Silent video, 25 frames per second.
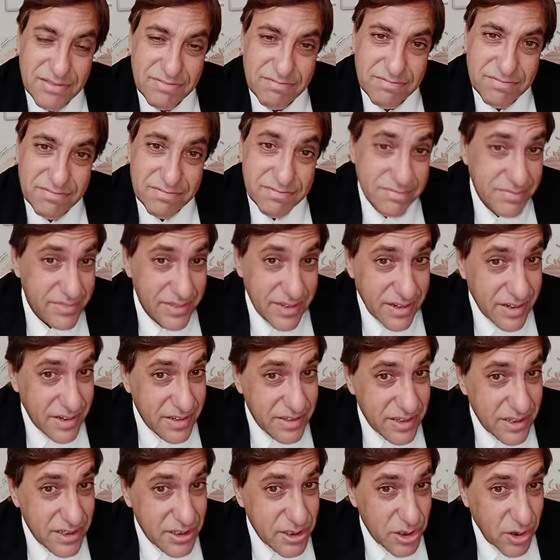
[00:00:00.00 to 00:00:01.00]
Does it
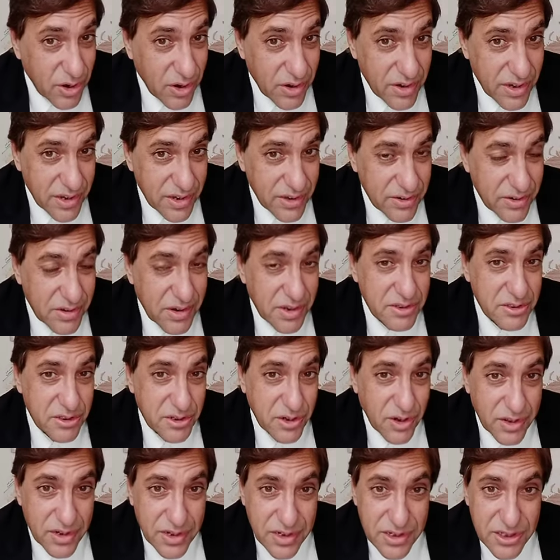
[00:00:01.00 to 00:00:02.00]
shock you, astonish
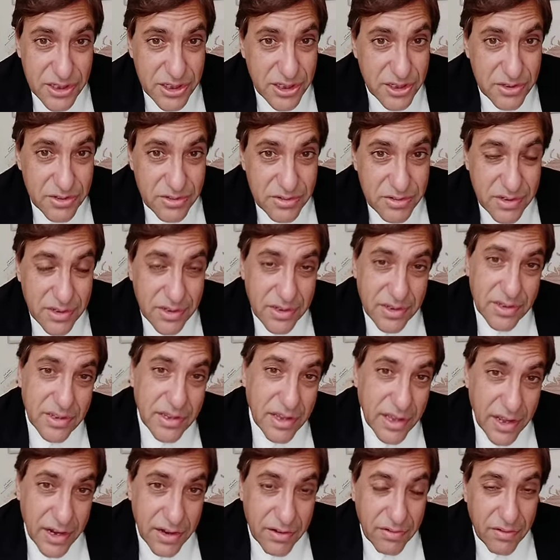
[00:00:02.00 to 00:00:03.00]
you? And
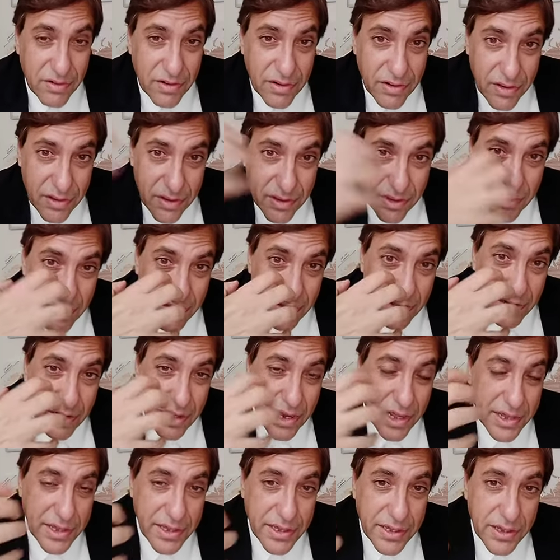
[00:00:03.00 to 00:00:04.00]
like
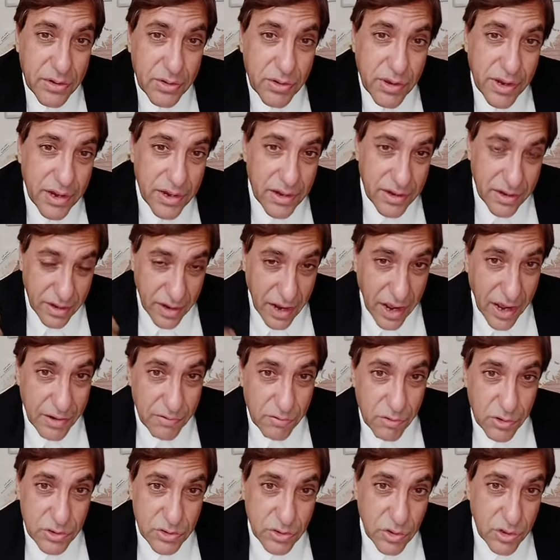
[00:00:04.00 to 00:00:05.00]
you and i was
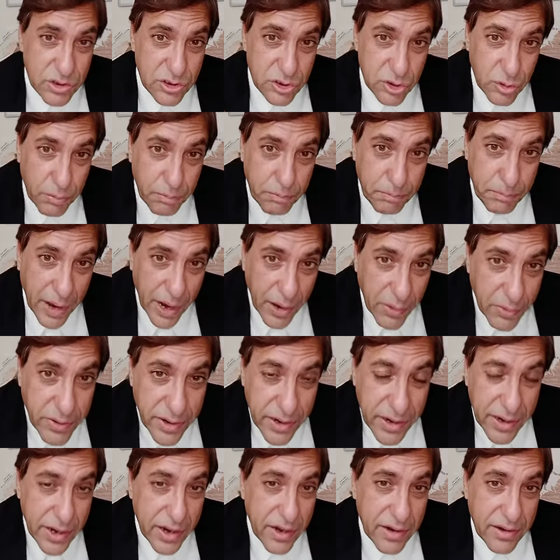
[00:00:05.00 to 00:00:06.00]
also pounded
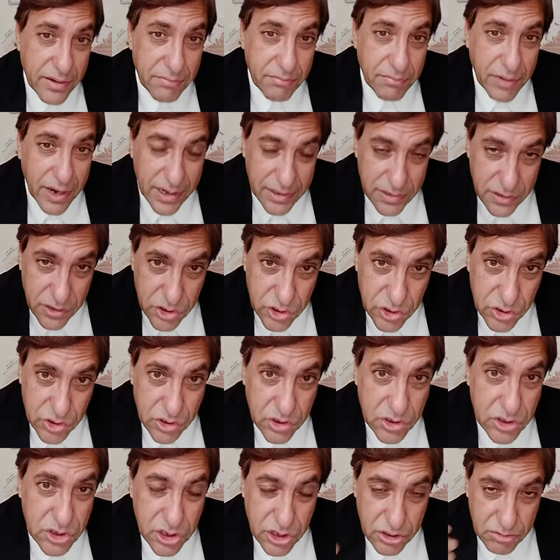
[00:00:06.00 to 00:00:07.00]
by the churches
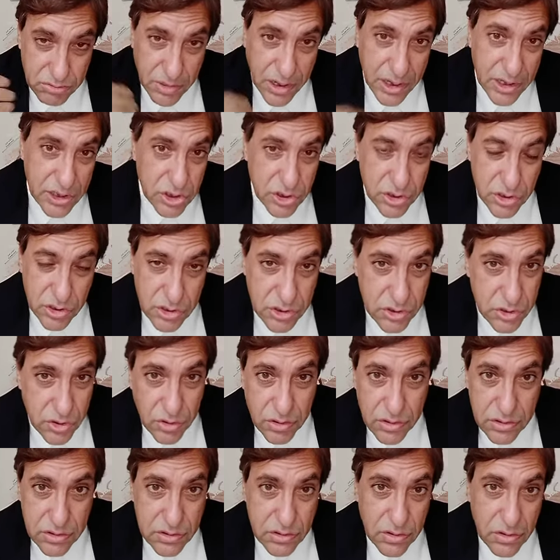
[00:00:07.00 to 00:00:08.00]
my church also
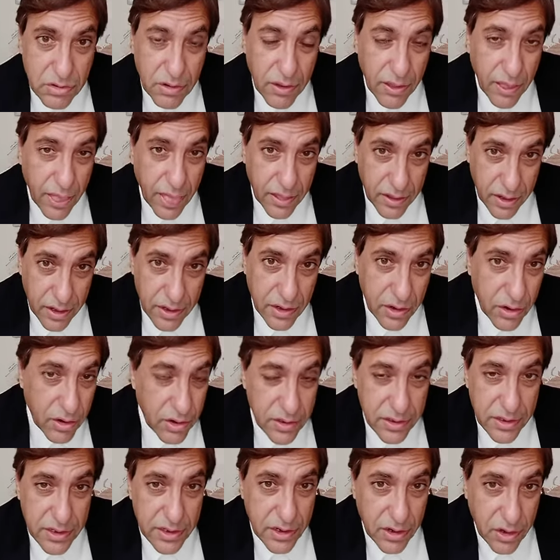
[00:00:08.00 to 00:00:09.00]
a
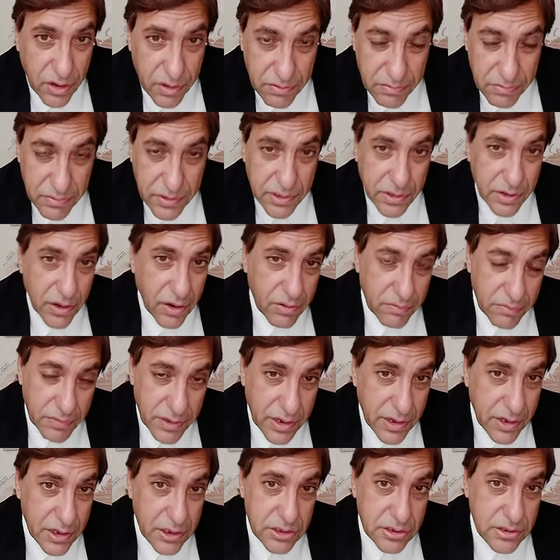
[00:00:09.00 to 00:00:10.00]

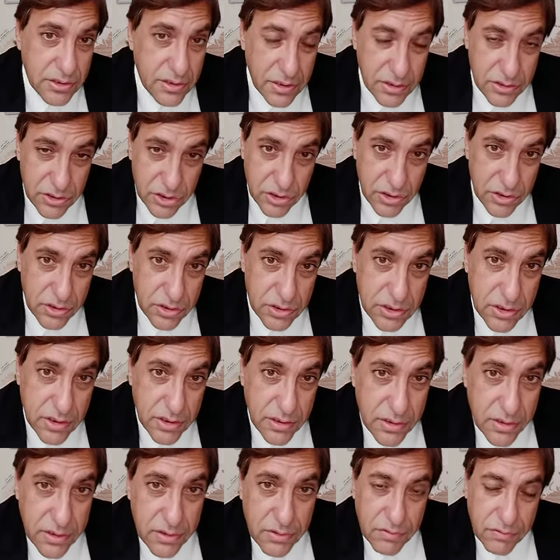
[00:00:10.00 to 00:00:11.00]
non-denominational church
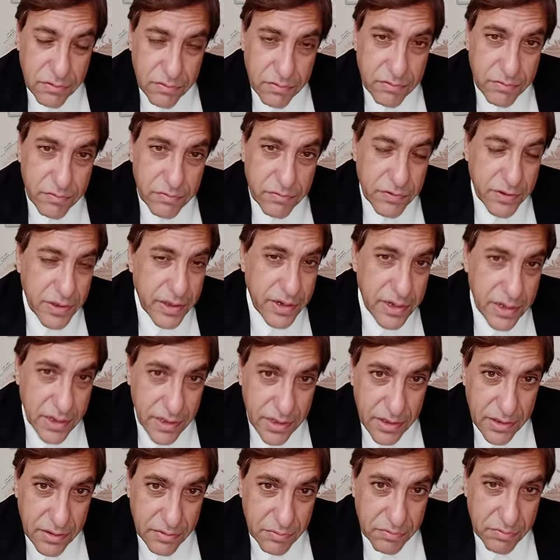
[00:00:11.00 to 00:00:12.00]
very
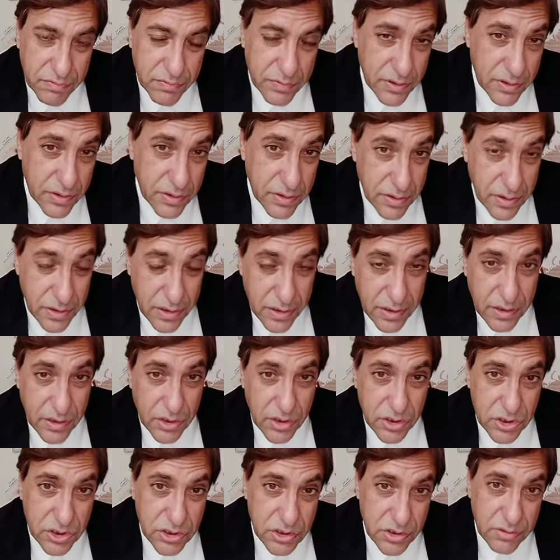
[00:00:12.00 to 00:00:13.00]
uh, christian
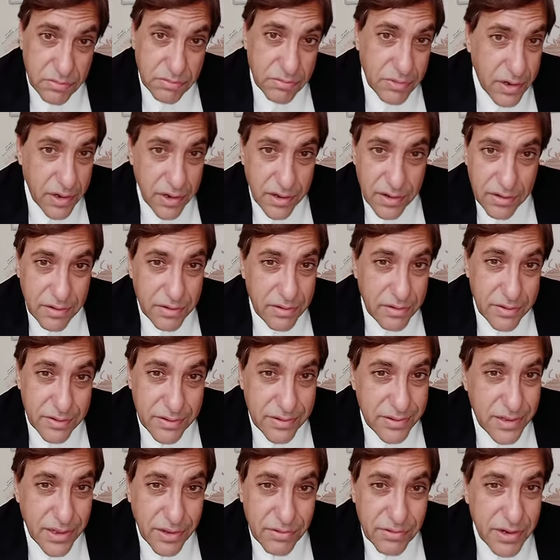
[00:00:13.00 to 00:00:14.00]
but they were
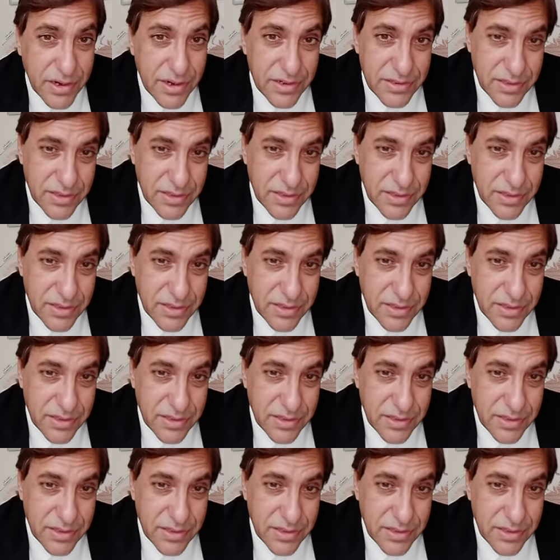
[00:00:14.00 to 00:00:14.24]
deceived